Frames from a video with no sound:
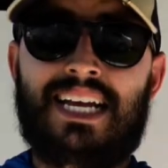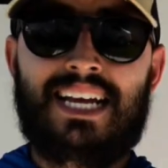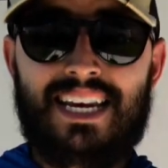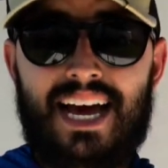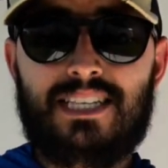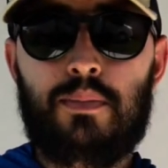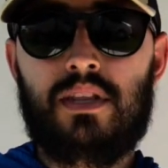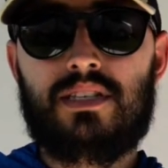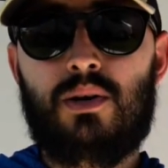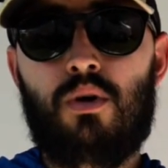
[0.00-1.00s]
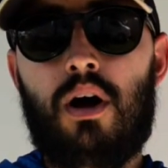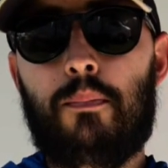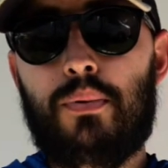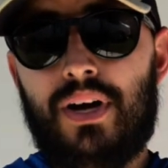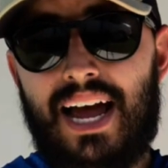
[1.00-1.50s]
Nice to be on the
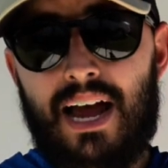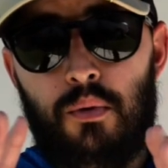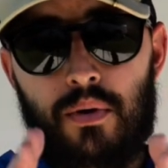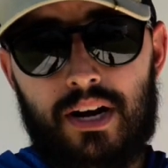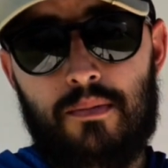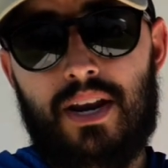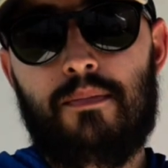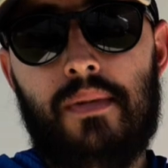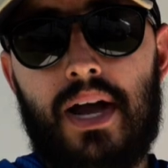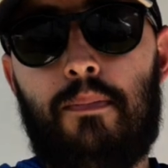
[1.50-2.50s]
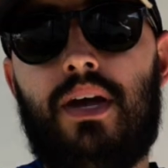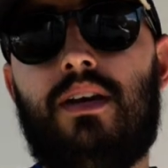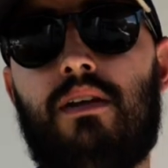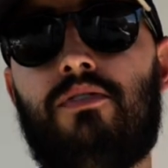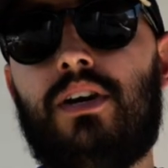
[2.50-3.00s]
seawall, but I would recommend, in my
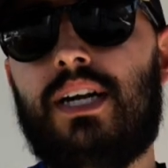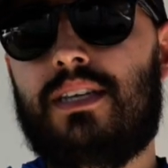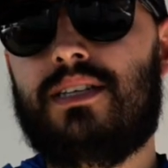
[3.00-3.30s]
opinion, if you're gonna get the